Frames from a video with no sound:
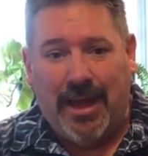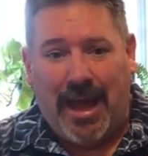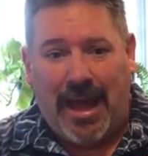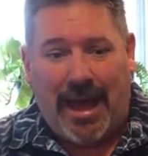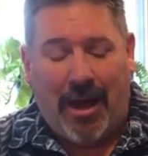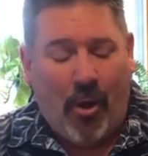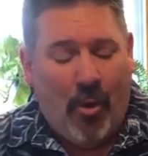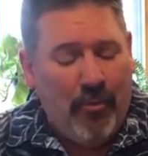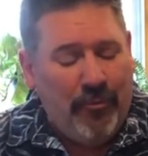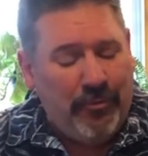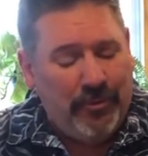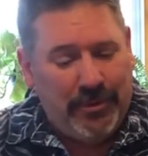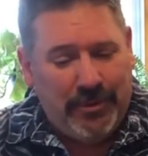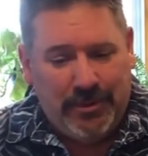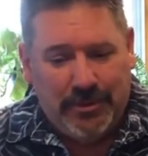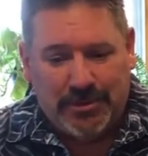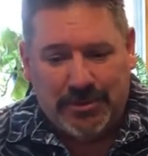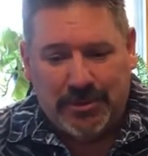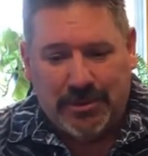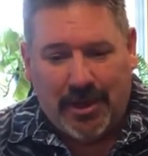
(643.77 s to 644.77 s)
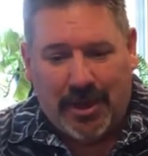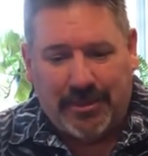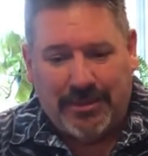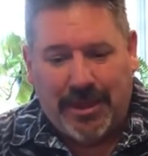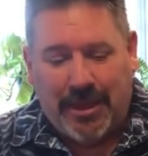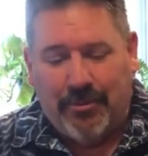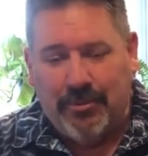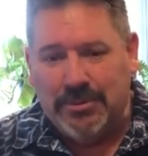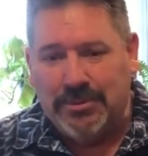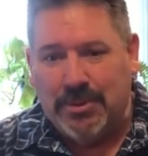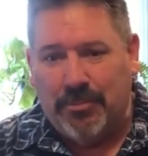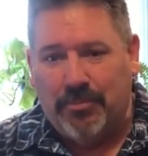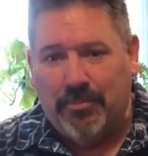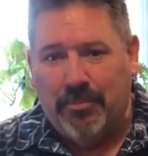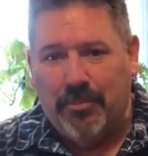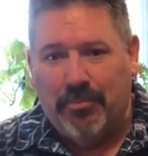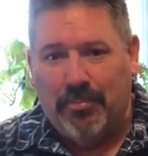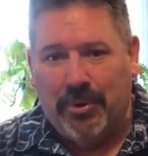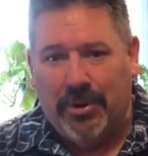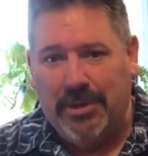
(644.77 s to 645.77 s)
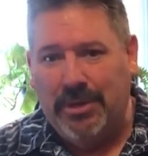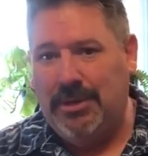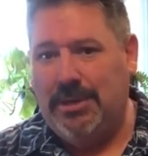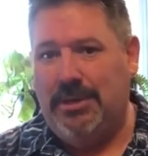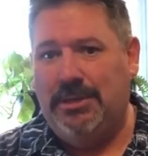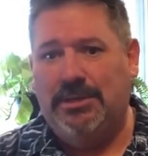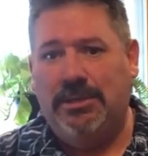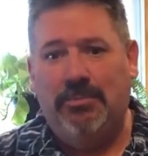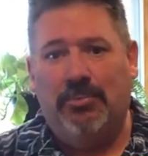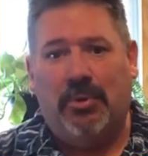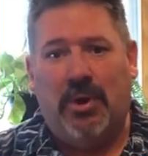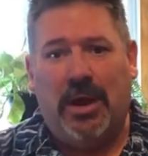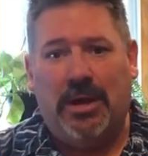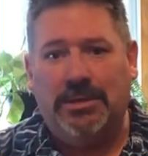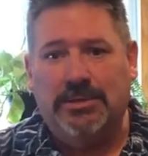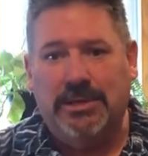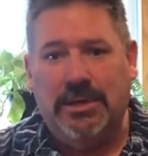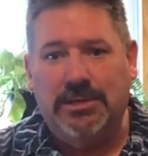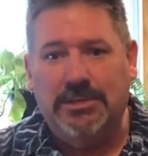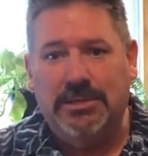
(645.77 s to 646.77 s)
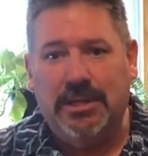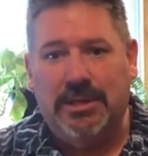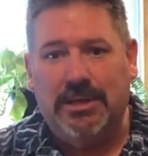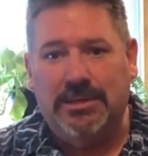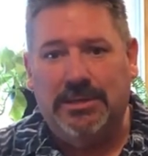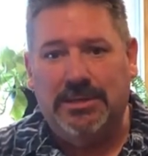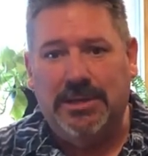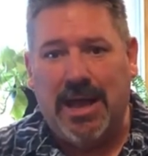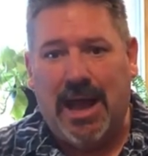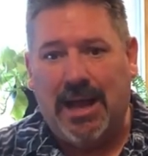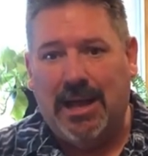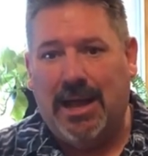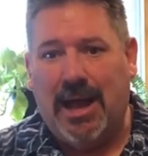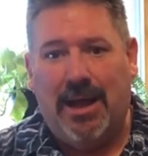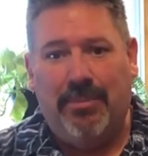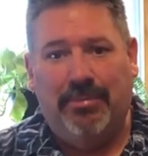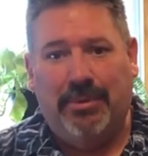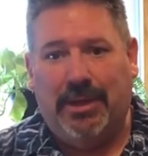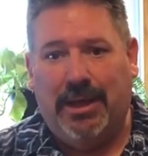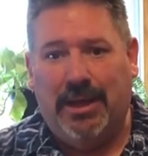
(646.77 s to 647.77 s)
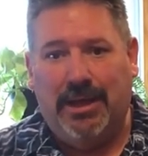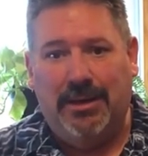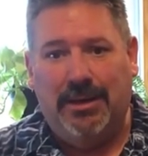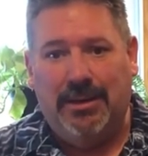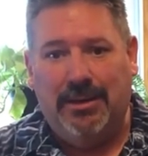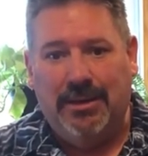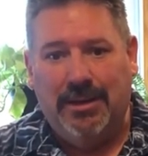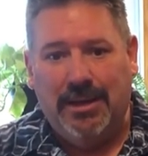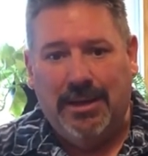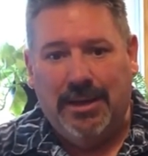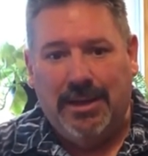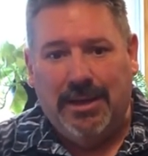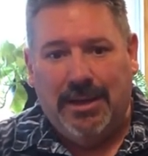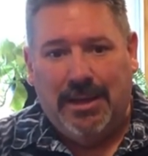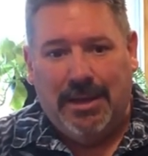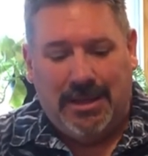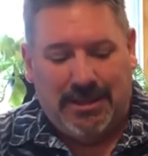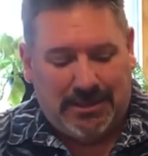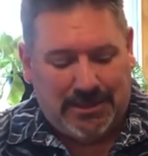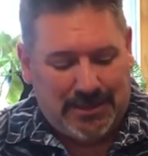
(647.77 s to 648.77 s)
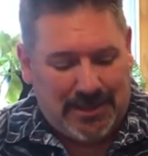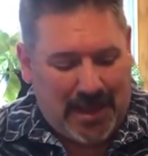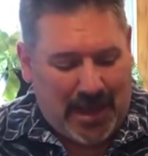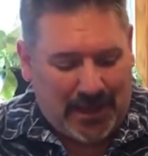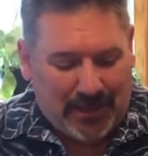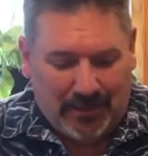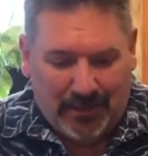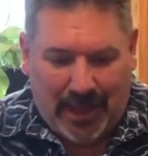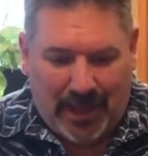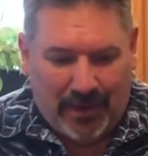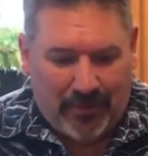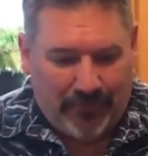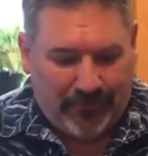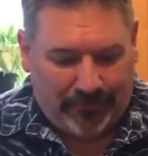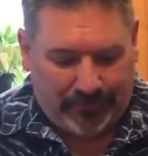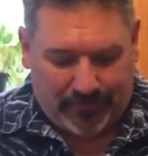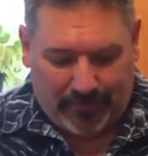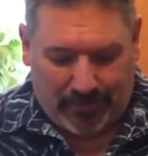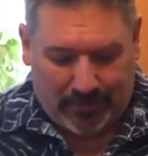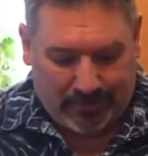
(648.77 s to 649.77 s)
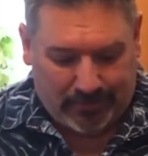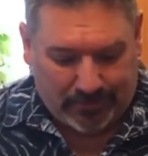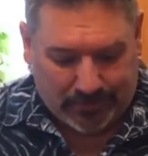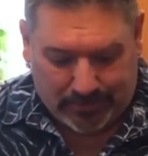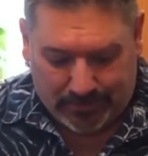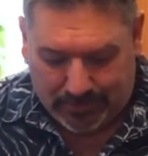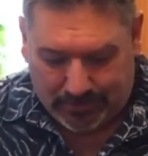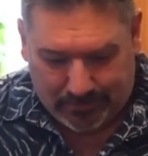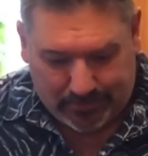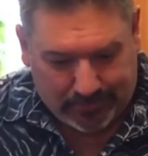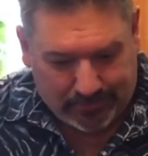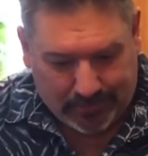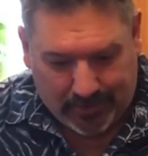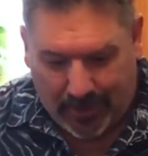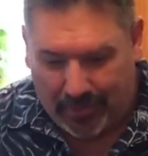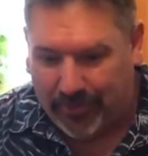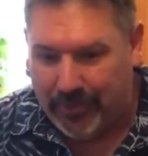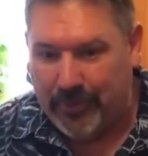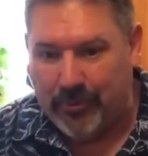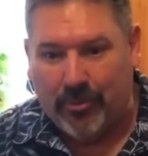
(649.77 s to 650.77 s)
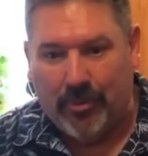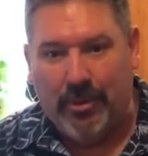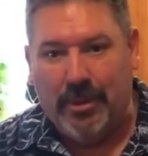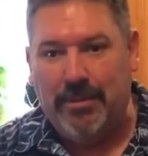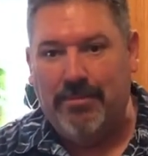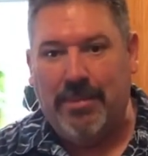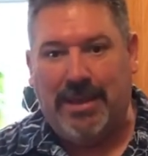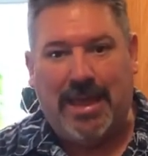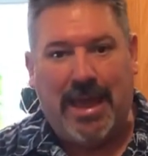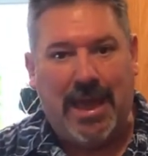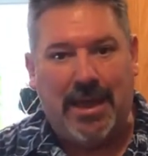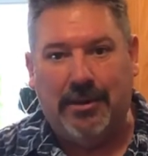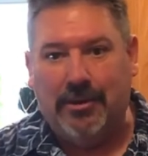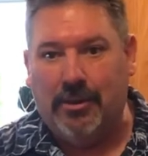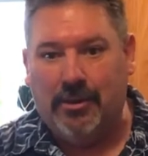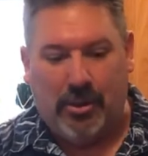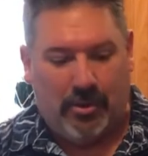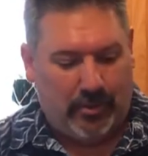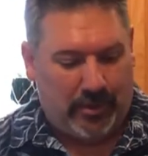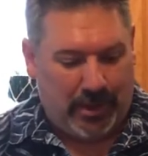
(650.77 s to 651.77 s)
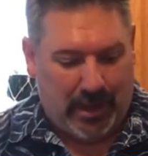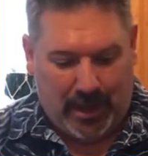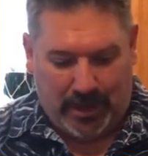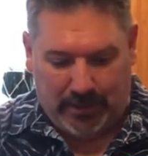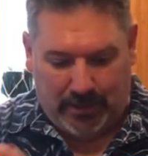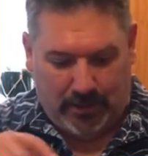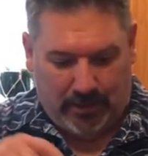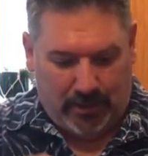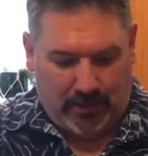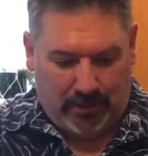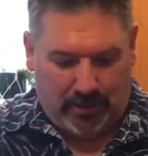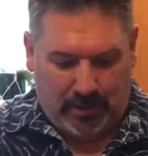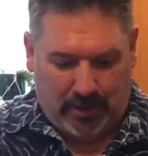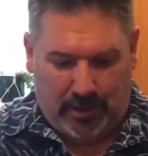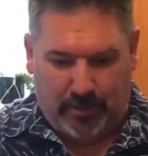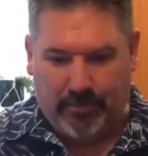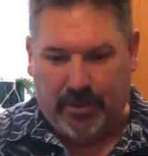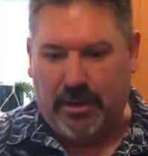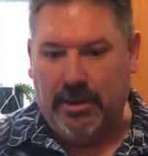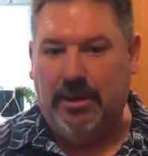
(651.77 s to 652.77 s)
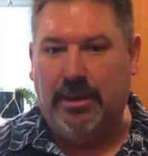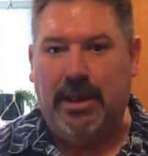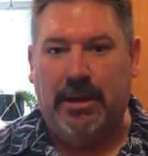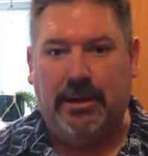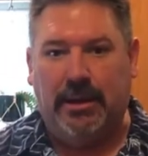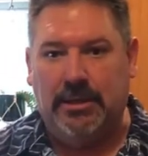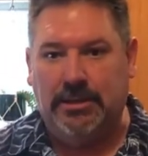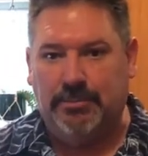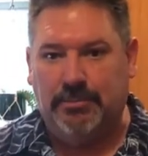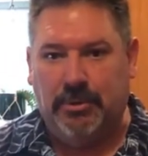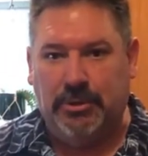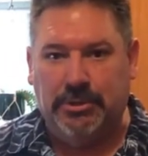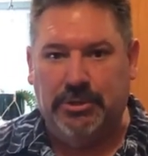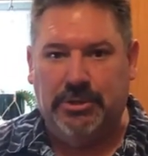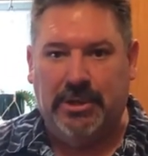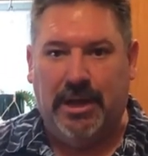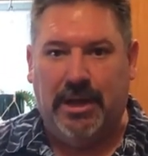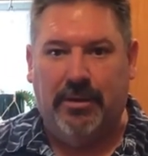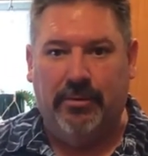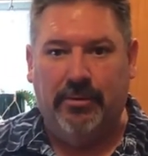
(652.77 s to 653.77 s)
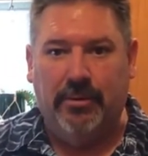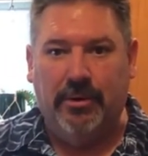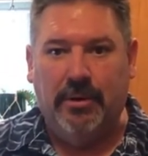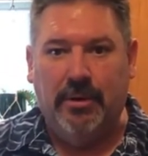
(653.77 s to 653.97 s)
Hopefully you thought that was a pretty easy process, that it's not complicated. It's not a lot of, there's nothing really mechanical going on here other than a button that gets pushed down.